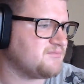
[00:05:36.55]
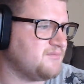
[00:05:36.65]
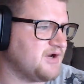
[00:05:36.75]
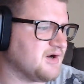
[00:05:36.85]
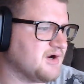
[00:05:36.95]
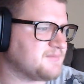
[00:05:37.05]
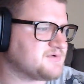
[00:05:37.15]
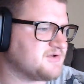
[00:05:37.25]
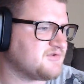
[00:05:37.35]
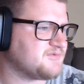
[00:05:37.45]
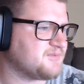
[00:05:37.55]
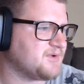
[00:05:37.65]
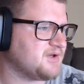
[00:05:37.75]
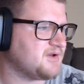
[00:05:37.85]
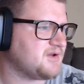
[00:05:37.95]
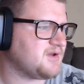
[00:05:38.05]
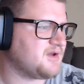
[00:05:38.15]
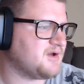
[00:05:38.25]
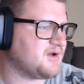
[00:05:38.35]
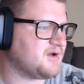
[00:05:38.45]
bare options, but
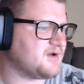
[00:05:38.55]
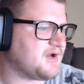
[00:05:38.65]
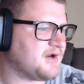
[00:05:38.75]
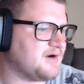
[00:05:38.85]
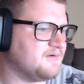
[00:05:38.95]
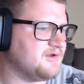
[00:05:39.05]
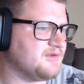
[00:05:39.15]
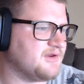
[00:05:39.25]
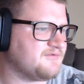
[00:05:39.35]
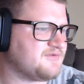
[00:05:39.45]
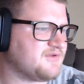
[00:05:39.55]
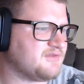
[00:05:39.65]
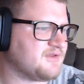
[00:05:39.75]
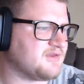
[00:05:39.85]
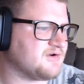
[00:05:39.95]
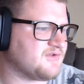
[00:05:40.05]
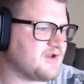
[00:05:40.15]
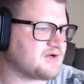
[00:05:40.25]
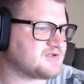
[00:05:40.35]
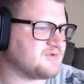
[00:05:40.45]
I don't know that I've seen that there's
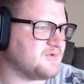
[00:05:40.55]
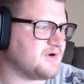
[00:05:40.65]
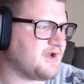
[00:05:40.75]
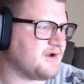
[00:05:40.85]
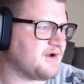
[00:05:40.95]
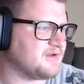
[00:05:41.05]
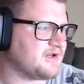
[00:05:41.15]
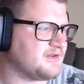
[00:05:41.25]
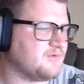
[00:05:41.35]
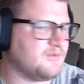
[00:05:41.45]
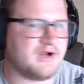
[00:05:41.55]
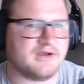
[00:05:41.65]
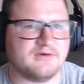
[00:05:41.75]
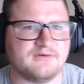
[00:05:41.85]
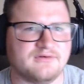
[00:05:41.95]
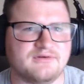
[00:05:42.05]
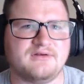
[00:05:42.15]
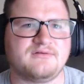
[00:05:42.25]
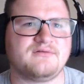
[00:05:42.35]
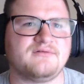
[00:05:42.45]
actually one out like in the wild
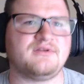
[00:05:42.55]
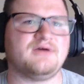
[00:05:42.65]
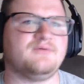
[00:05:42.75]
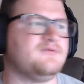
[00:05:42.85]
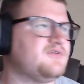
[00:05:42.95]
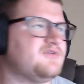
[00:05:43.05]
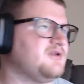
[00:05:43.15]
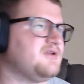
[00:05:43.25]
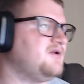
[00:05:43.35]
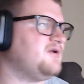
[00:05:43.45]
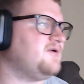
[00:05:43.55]
yet that we've seen.